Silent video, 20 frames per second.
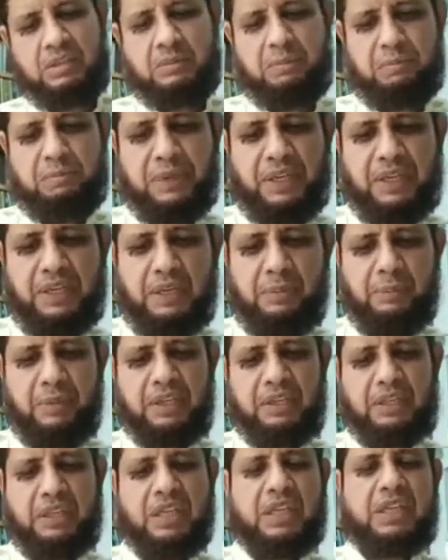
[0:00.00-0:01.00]

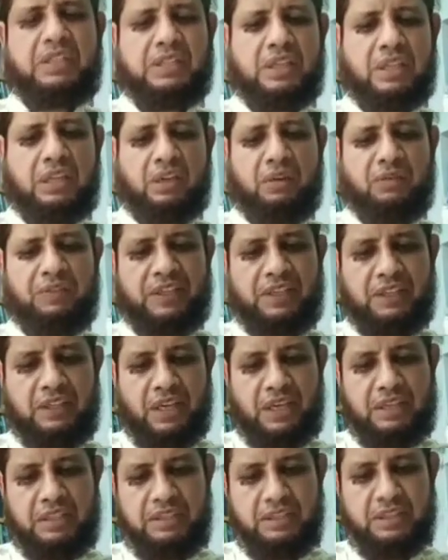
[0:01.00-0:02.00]
pandemic as the
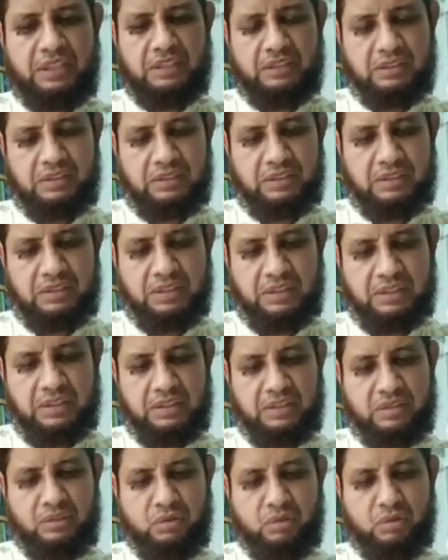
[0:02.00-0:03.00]
COVID-19
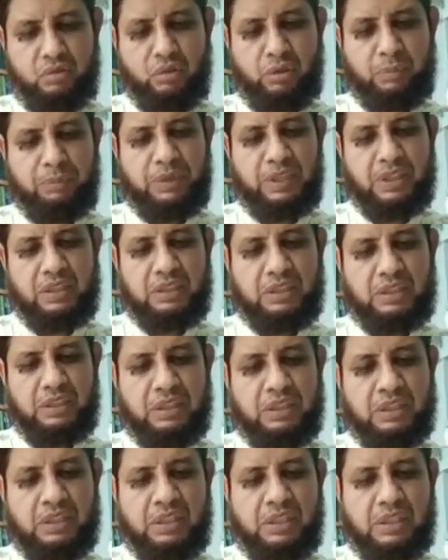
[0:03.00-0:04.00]
is sweeping
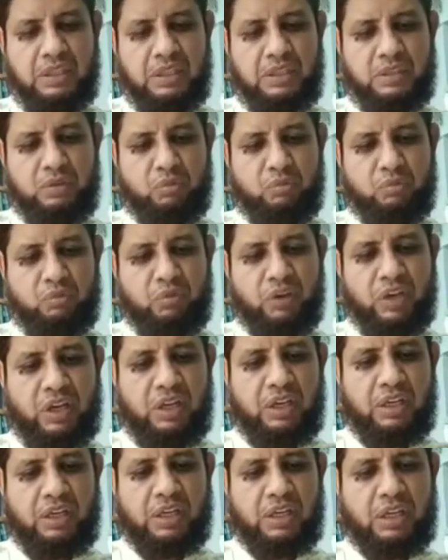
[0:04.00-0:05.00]
its
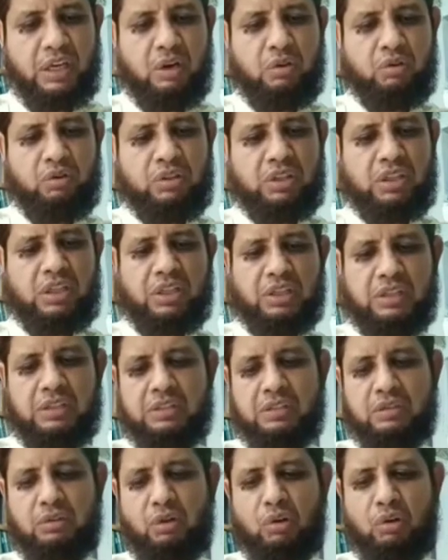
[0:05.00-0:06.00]
way around the
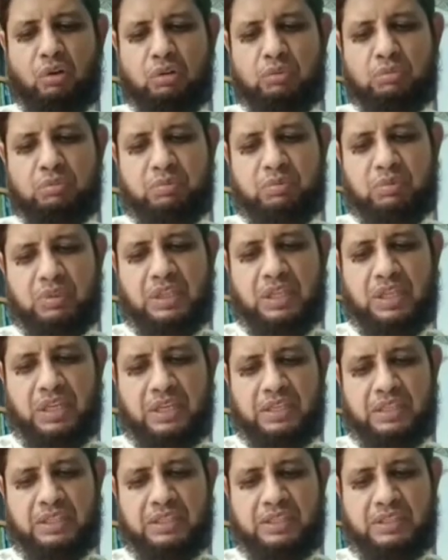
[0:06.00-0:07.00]
globe,
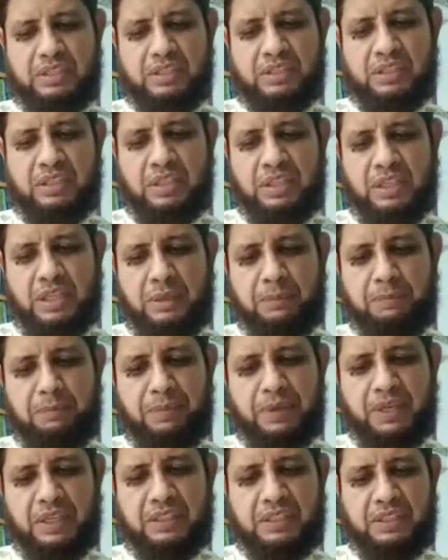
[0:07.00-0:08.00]
and its
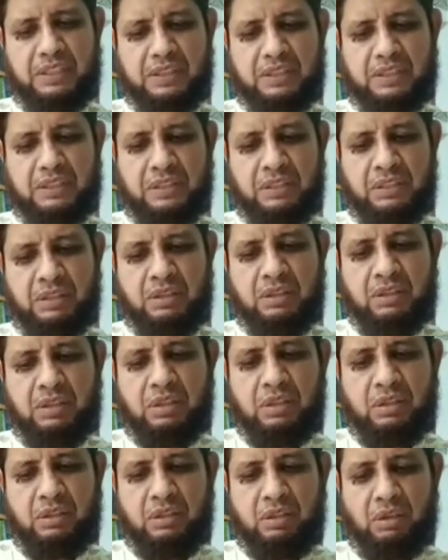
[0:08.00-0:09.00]
impact is
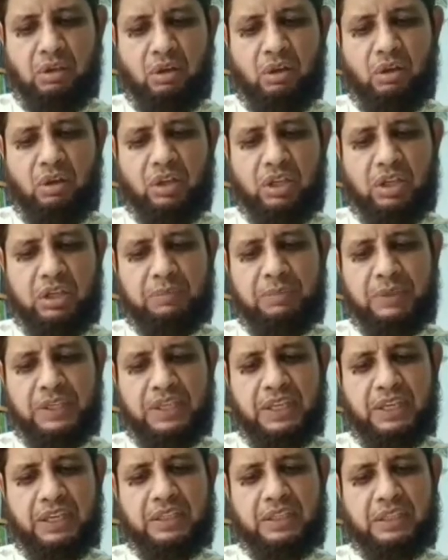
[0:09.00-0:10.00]
only
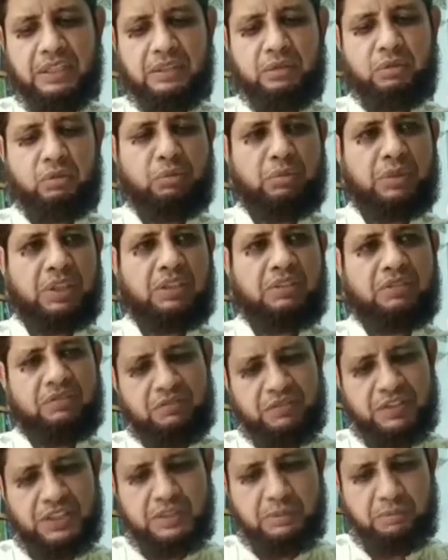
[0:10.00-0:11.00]
beginning to be
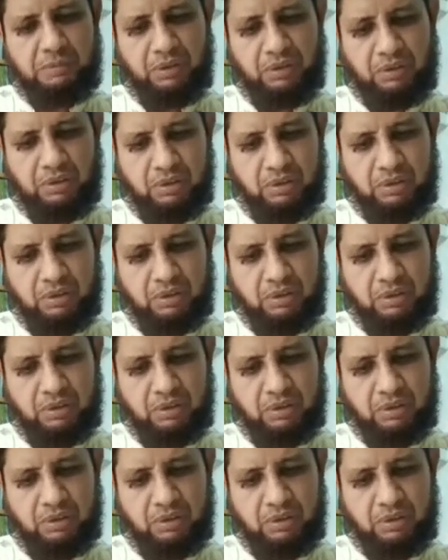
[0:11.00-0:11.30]
visible.